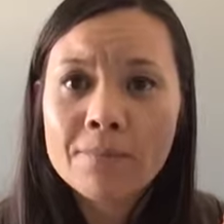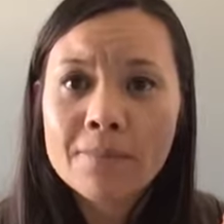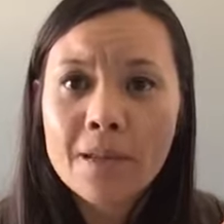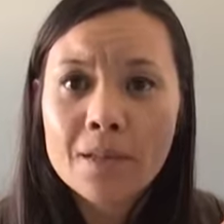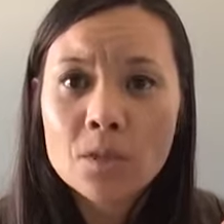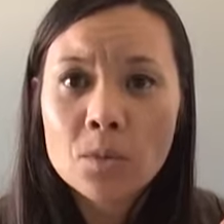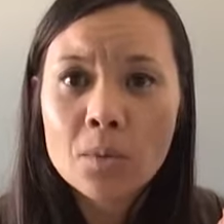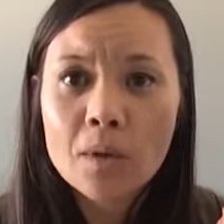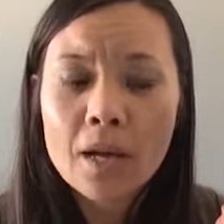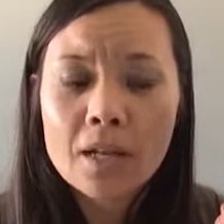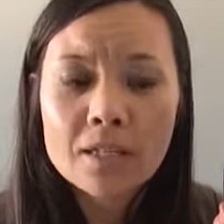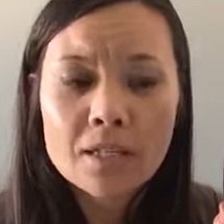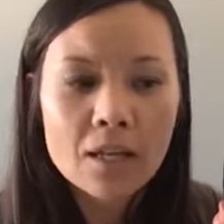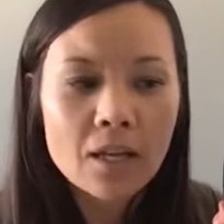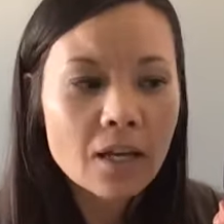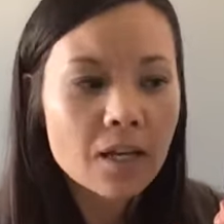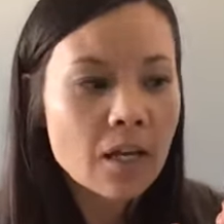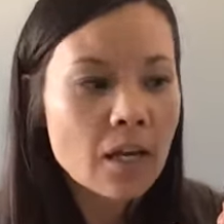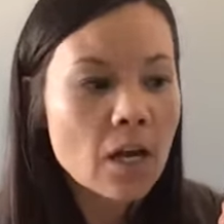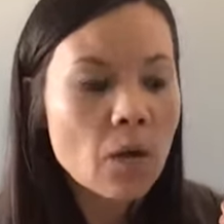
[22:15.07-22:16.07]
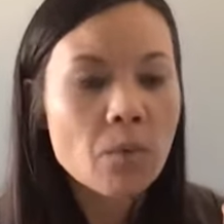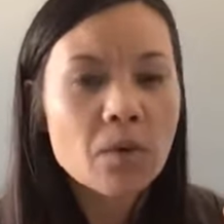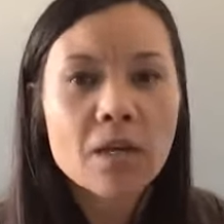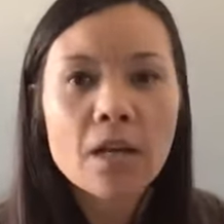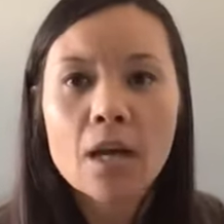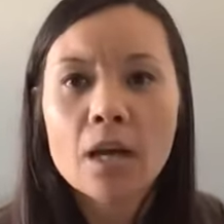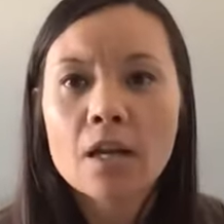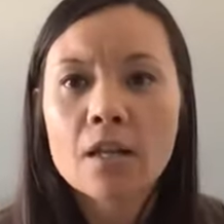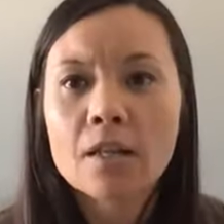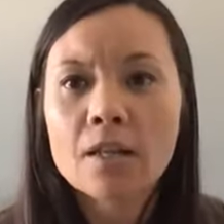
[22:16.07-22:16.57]
That's what I did, and I would
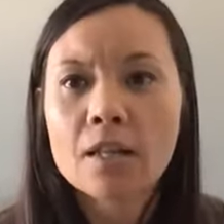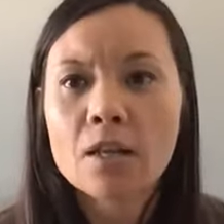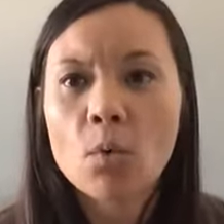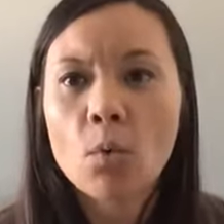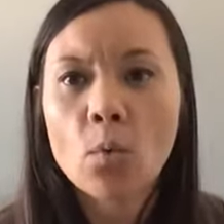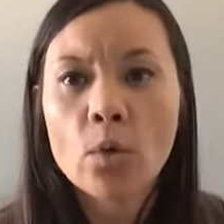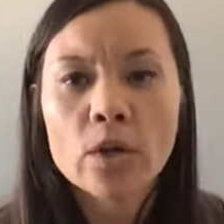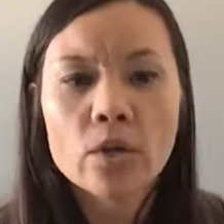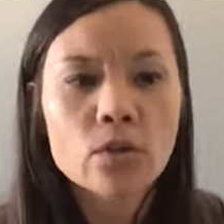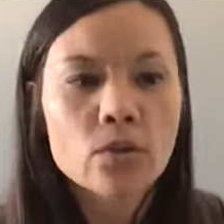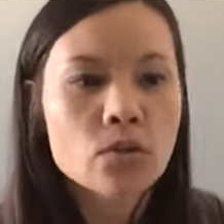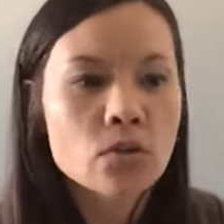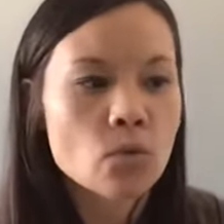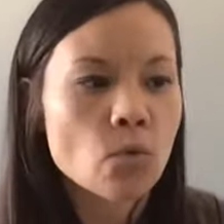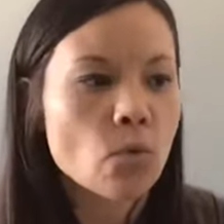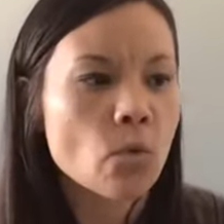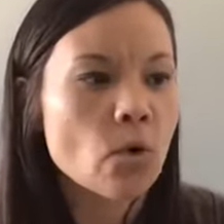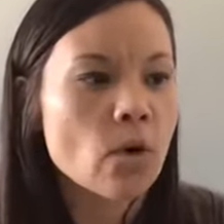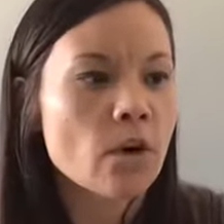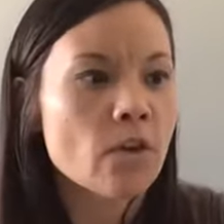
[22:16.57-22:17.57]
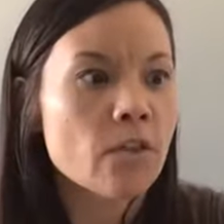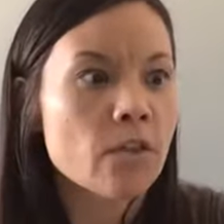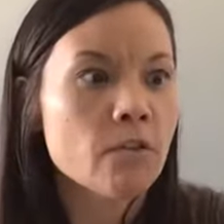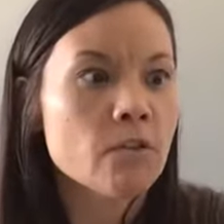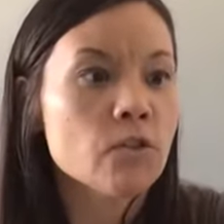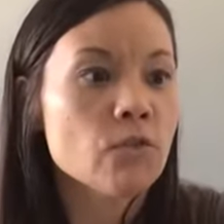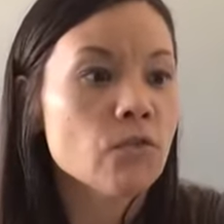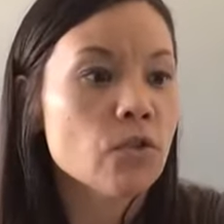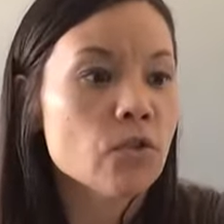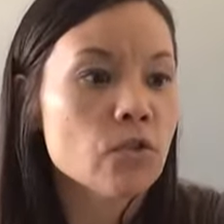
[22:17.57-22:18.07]
get the oils or the
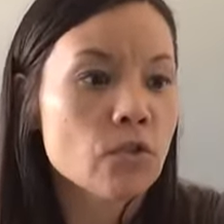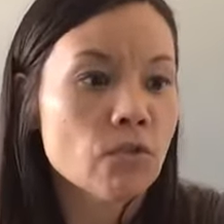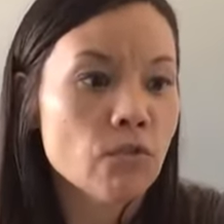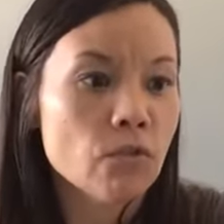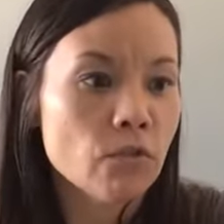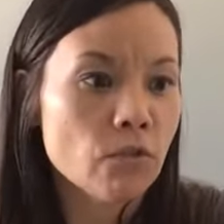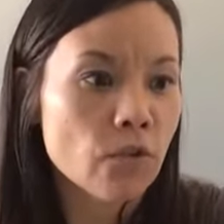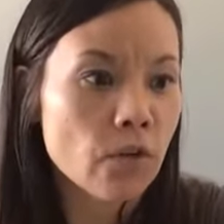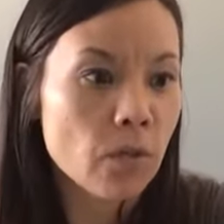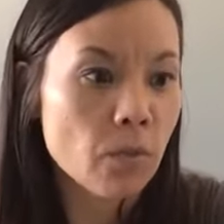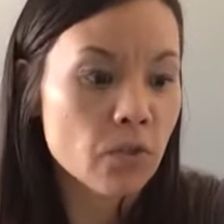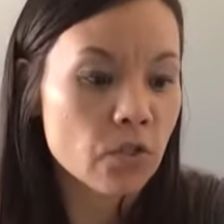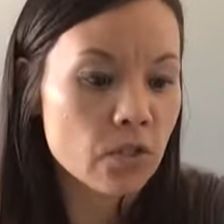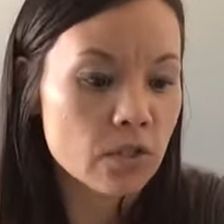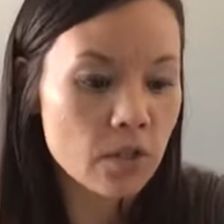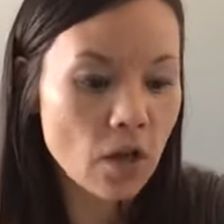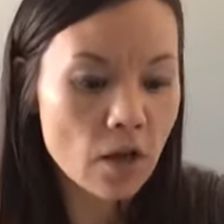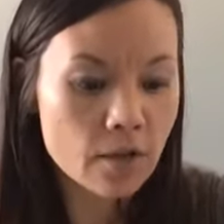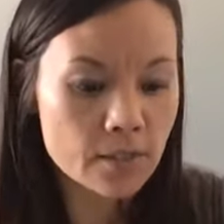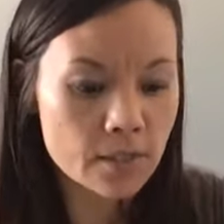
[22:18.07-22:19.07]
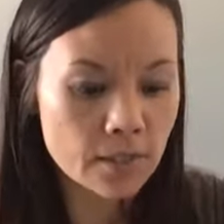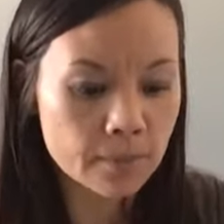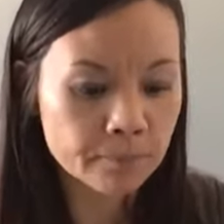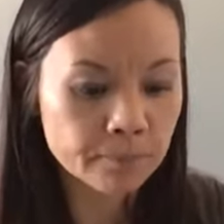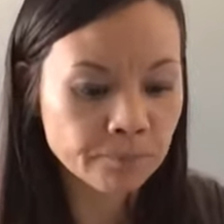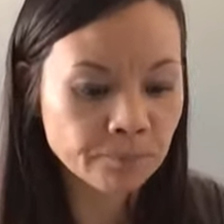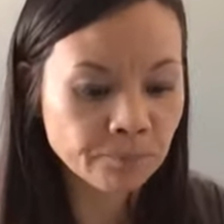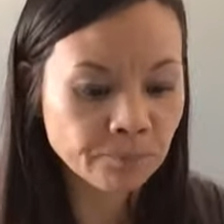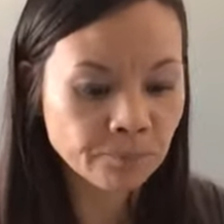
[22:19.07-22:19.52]
diffuser for free, which is awesome.